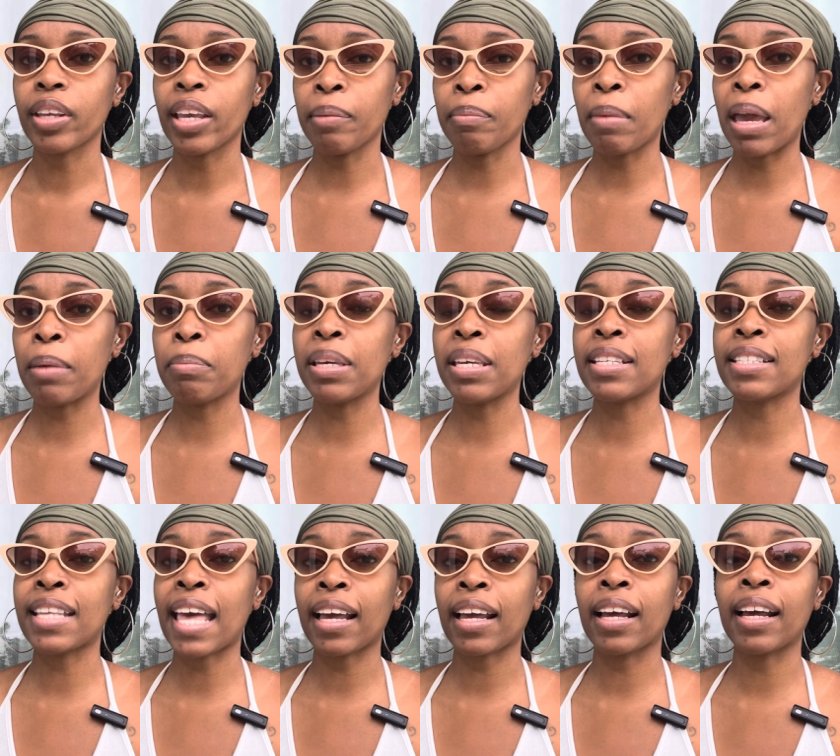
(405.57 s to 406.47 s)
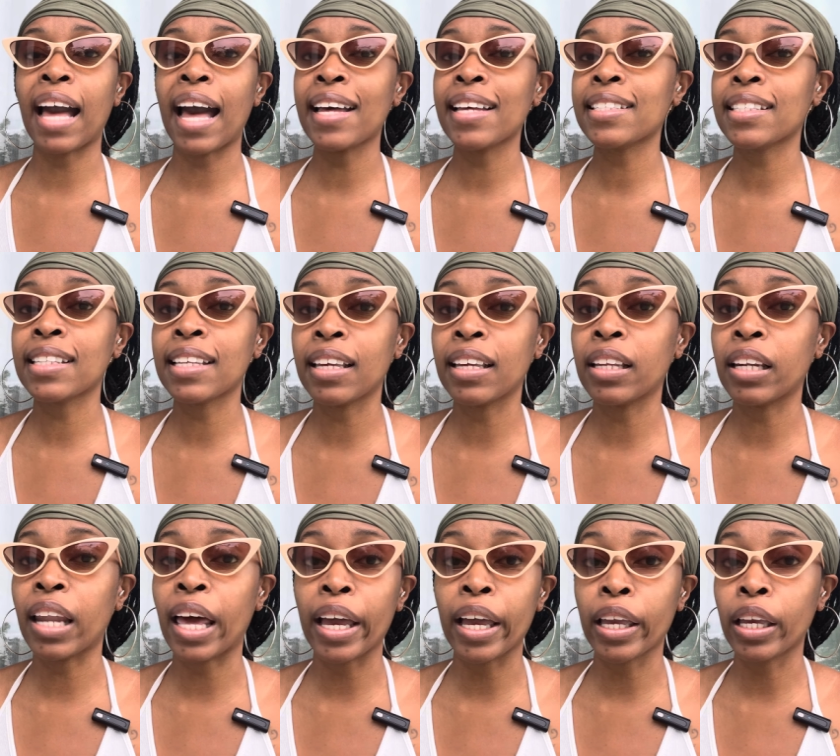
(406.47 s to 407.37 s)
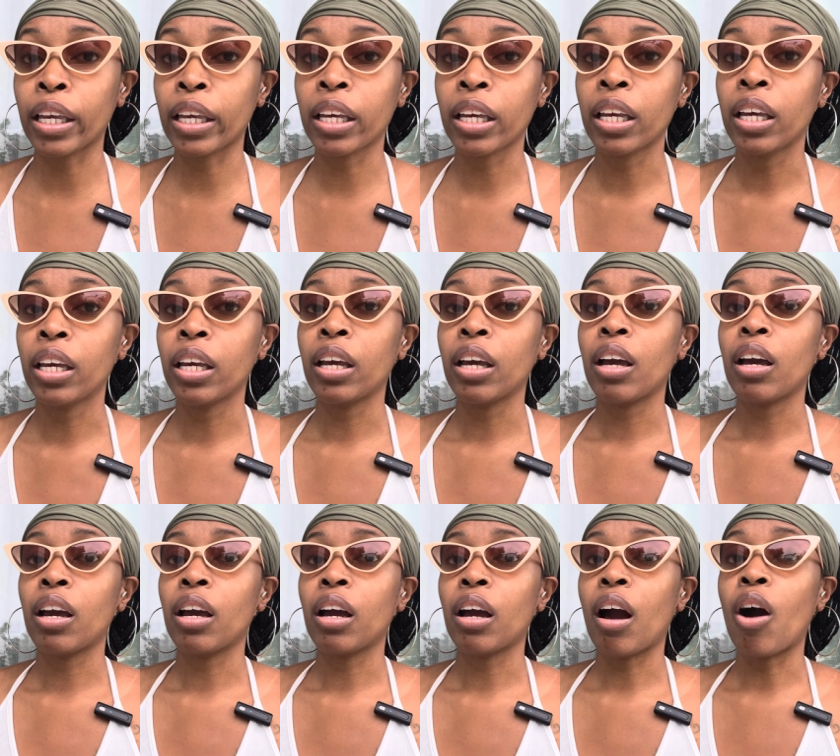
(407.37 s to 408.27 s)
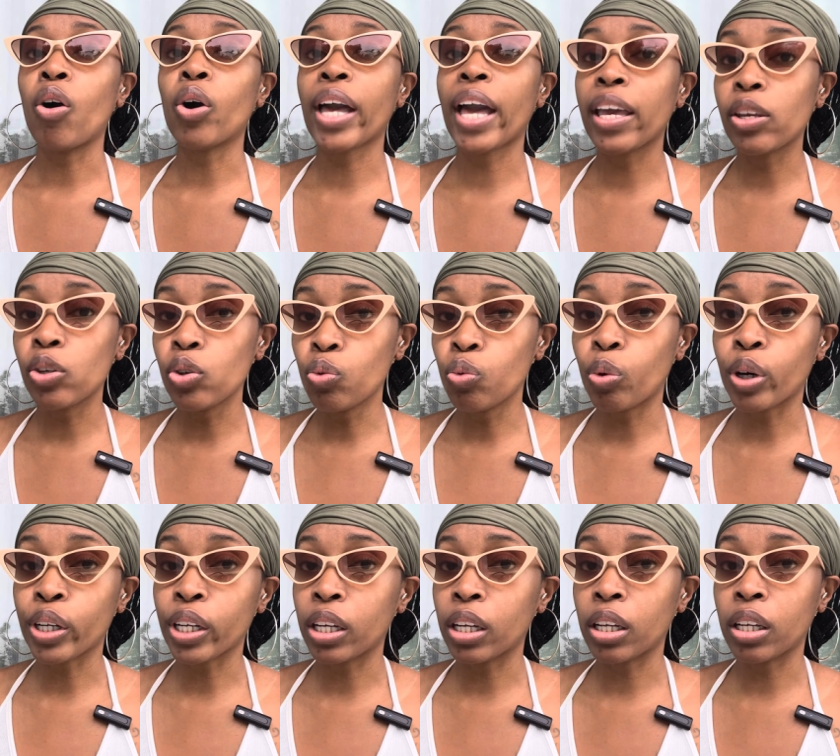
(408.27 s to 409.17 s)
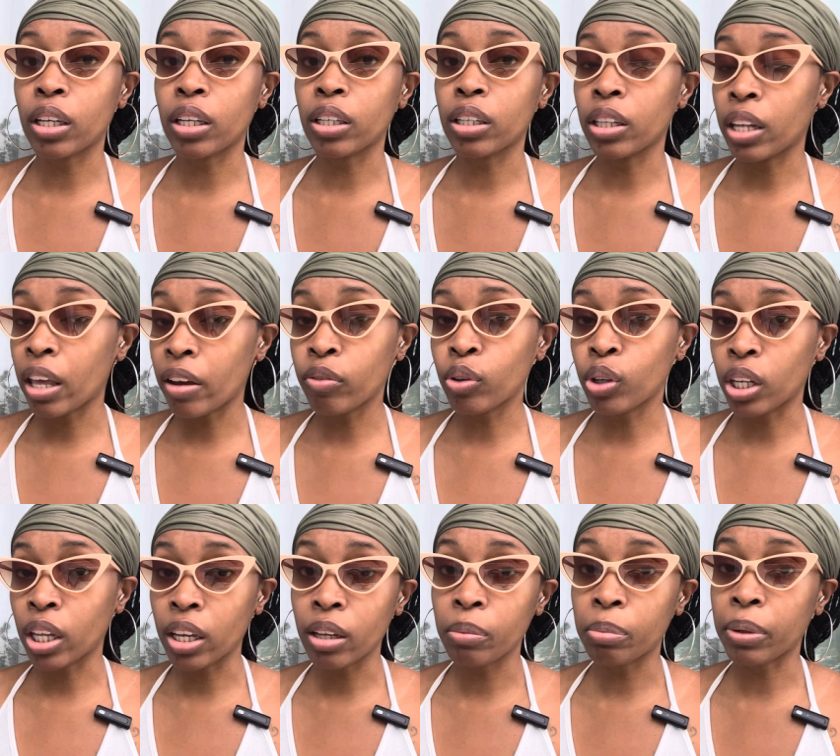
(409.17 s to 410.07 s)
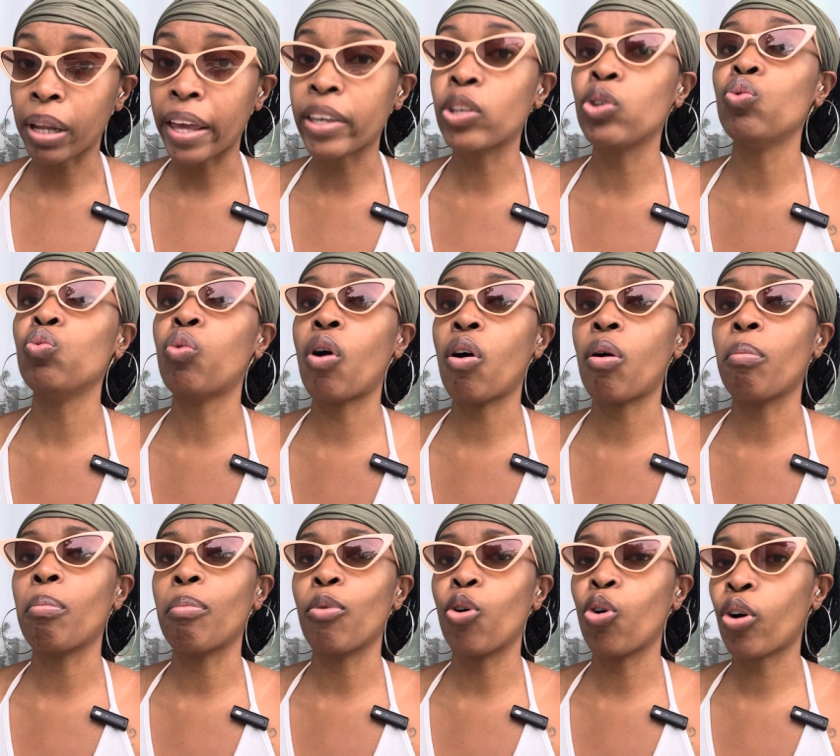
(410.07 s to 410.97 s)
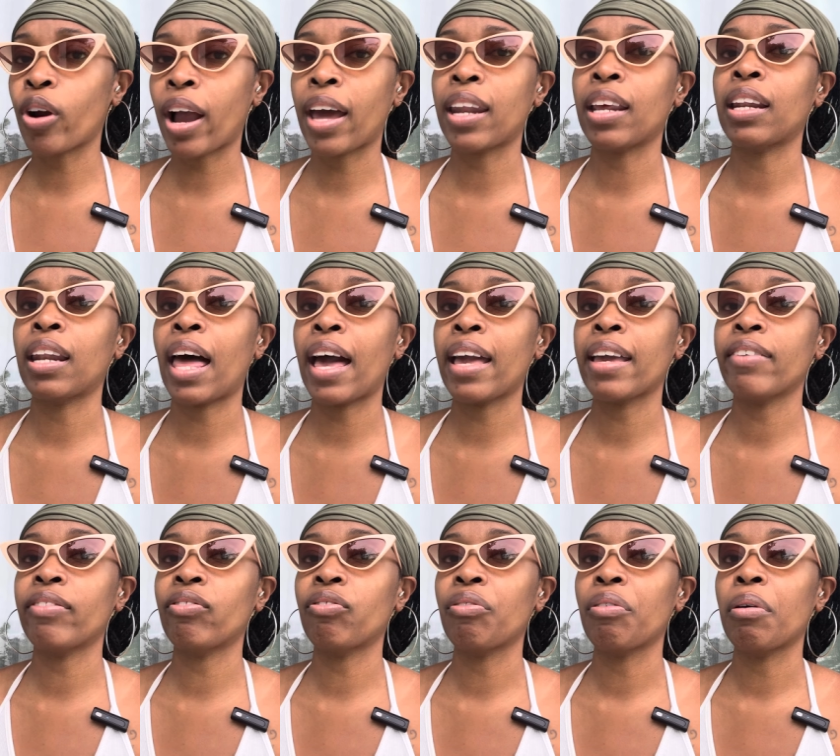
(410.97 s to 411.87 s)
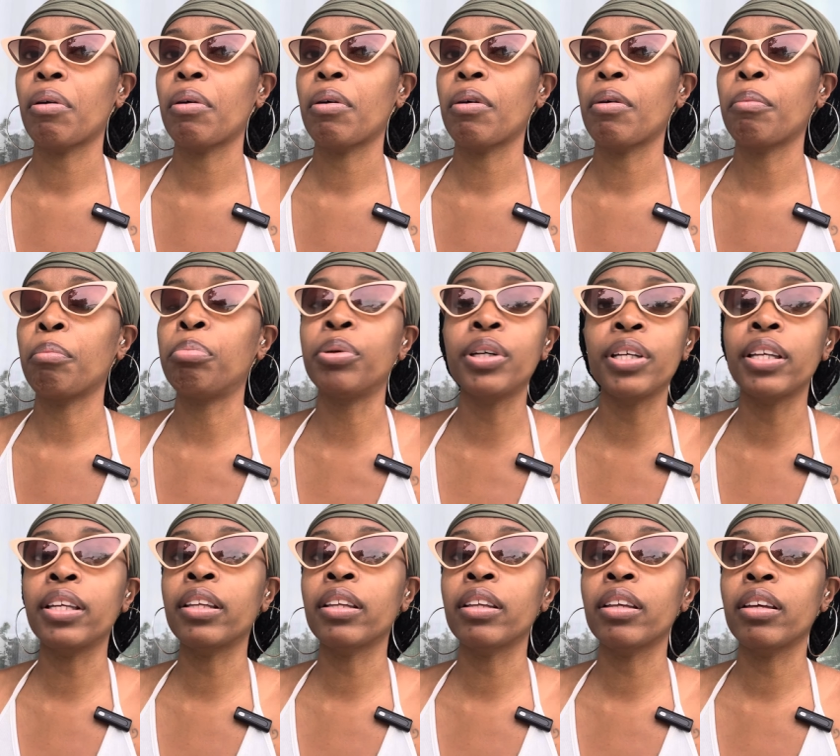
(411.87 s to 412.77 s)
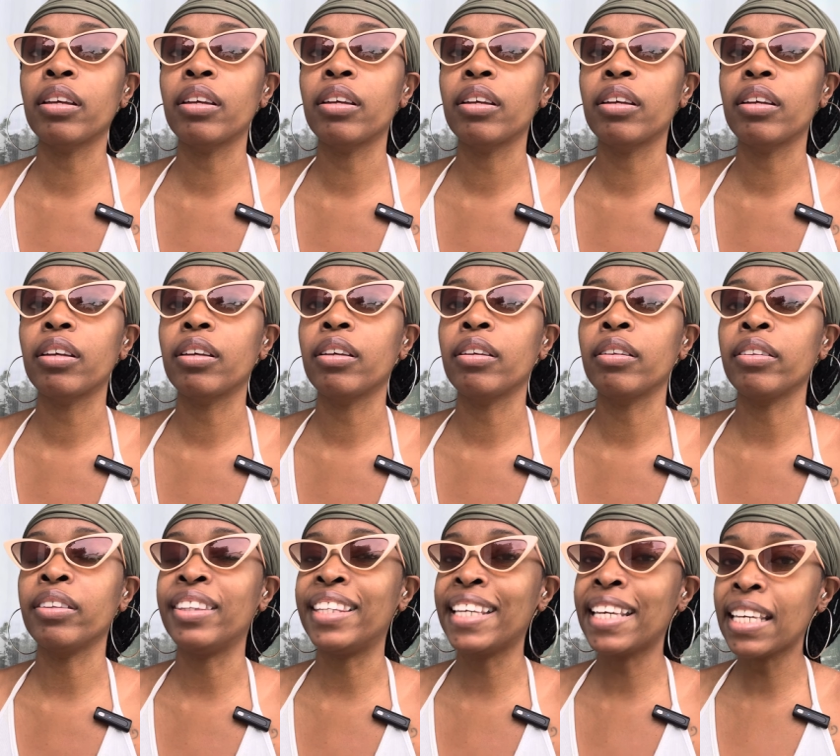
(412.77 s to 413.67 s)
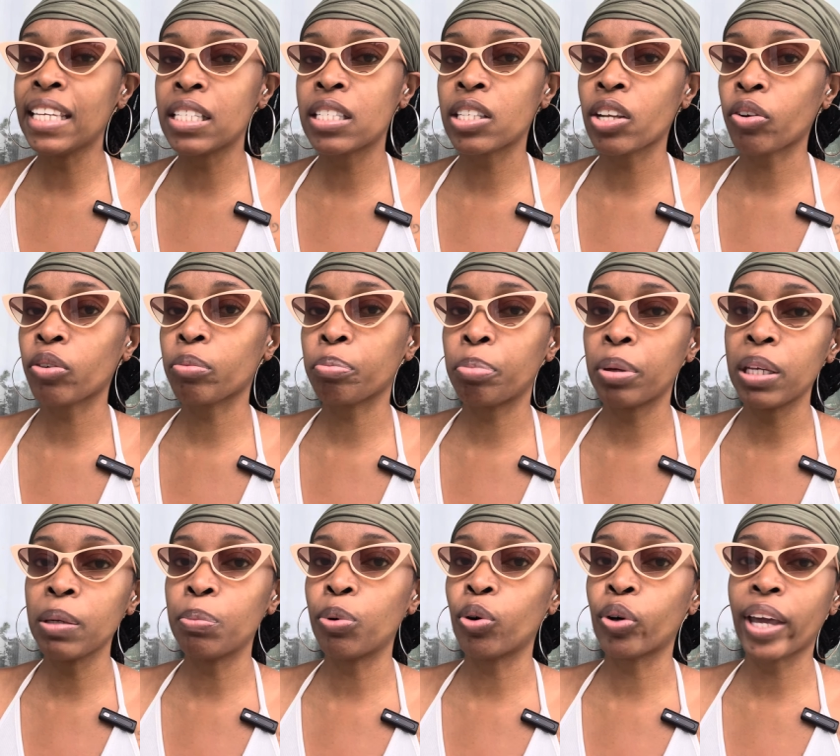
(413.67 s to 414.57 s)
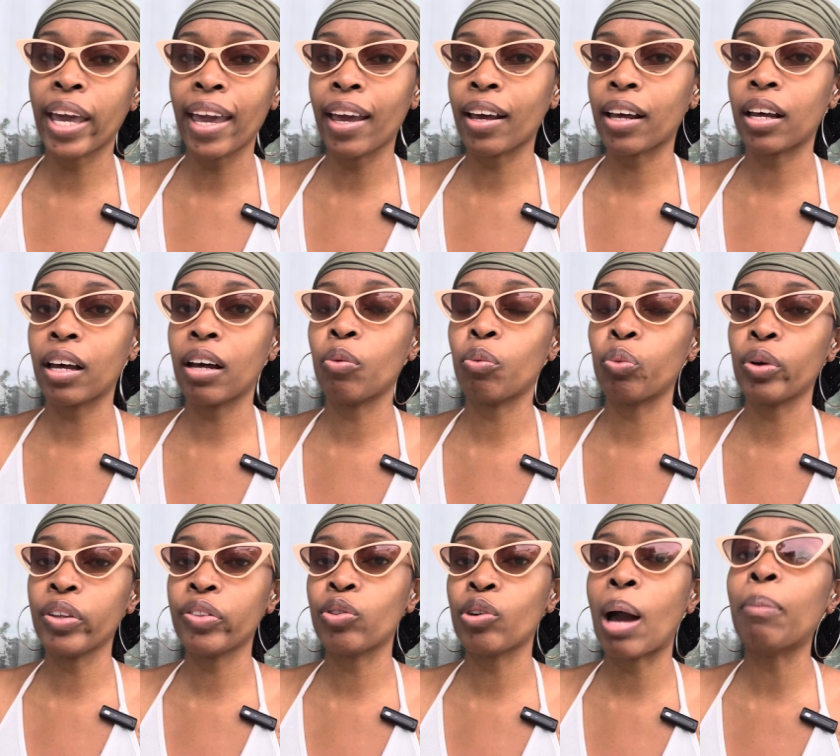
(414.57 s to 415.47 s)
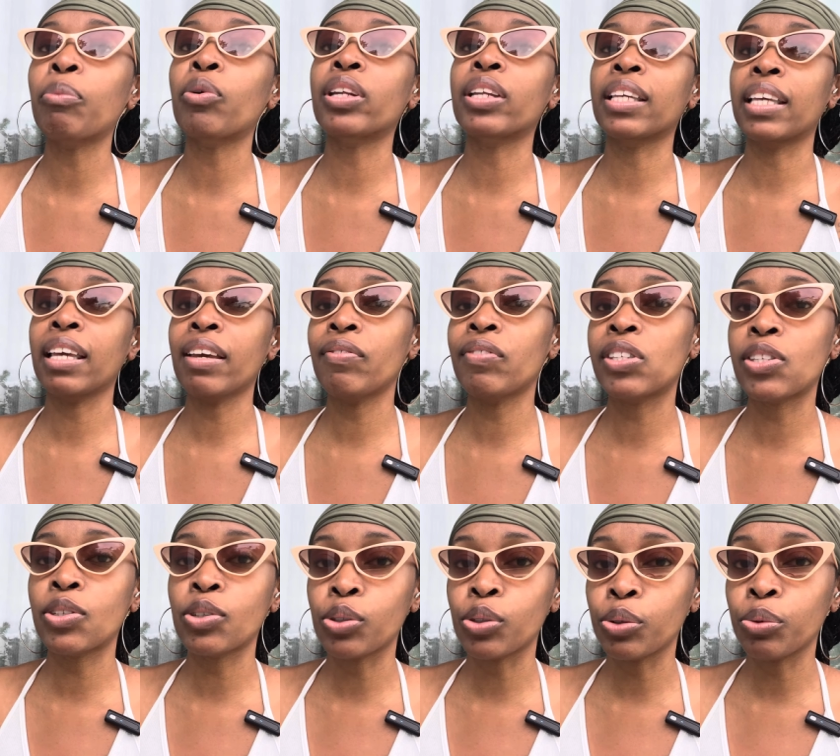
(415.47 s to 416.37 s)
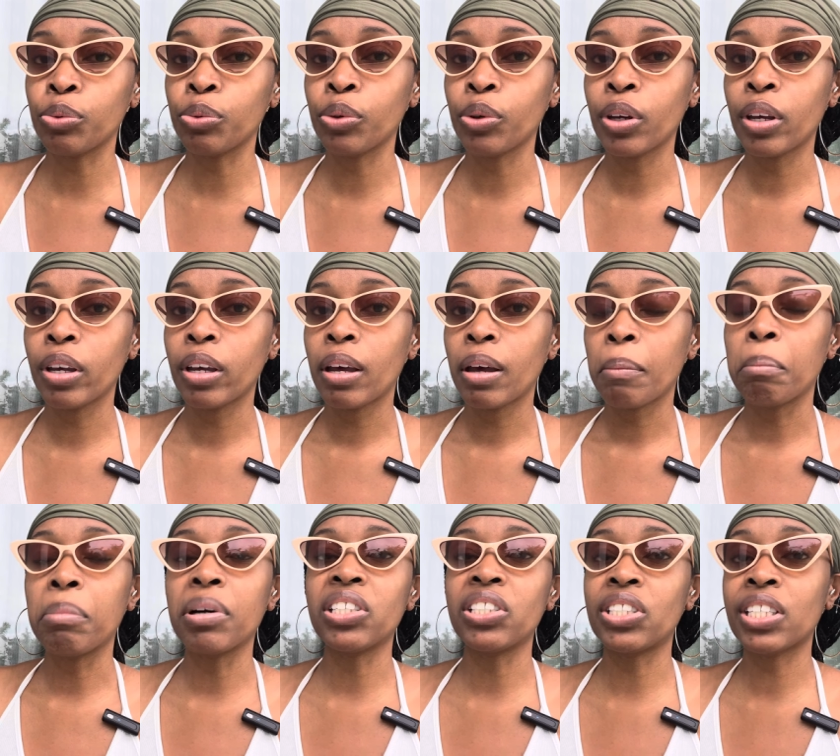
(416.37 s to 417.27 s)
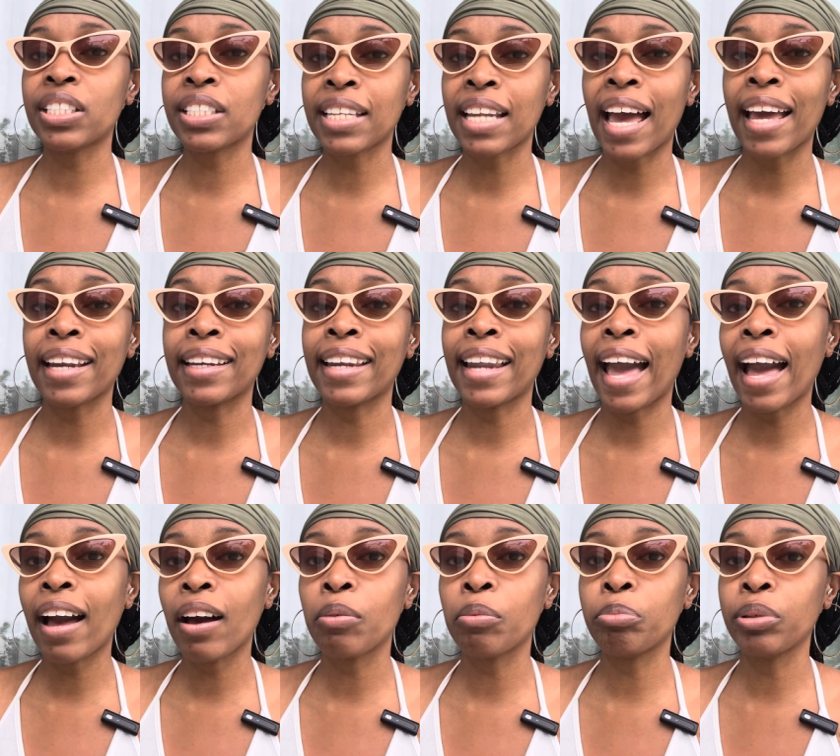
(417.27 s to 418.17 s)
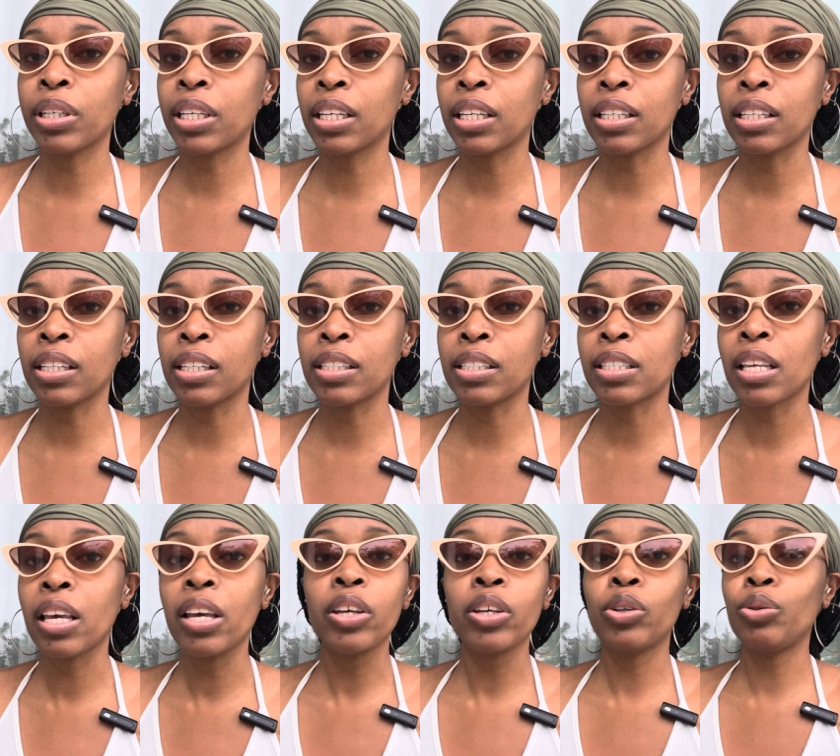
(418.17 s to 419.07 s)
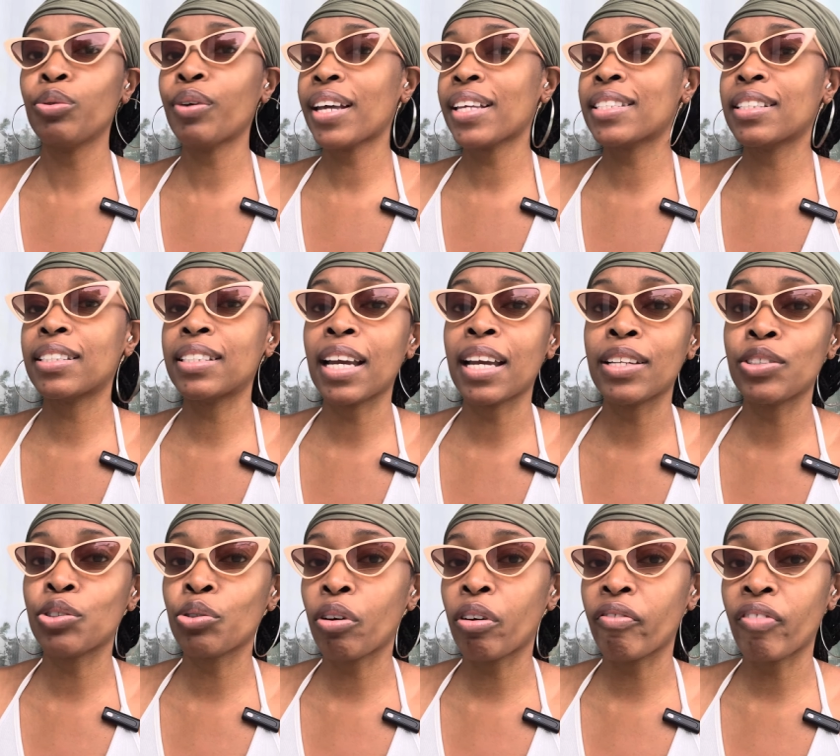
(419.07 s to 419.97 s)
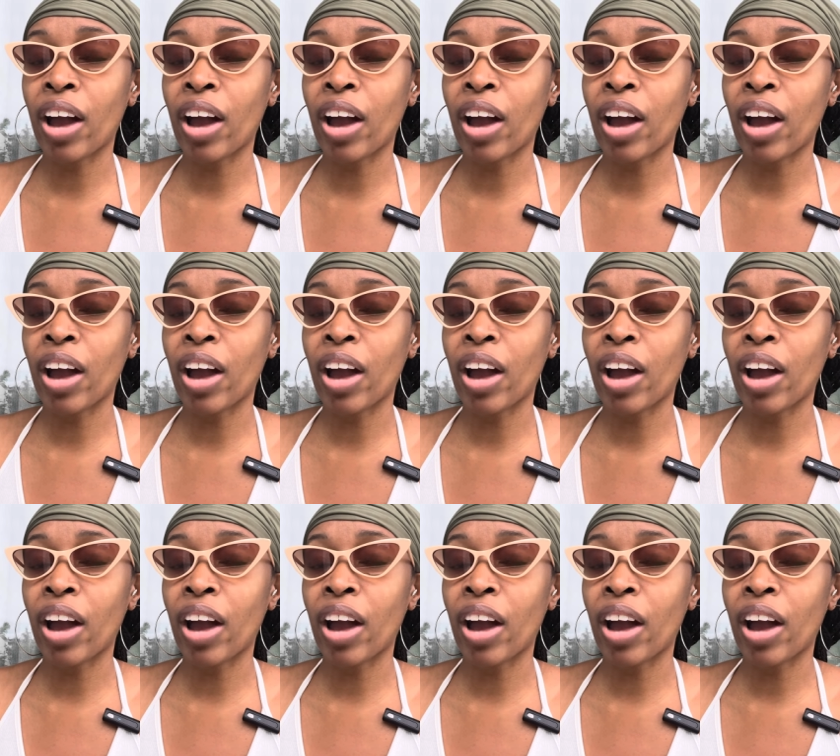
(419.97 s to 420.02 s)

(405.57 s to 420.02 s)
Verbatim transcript: It may be exact. God said, like, okay, you want to level up, like you want more out of life, but these certain people can't come with you. I'm going to give it to you, but just not now because you got to change your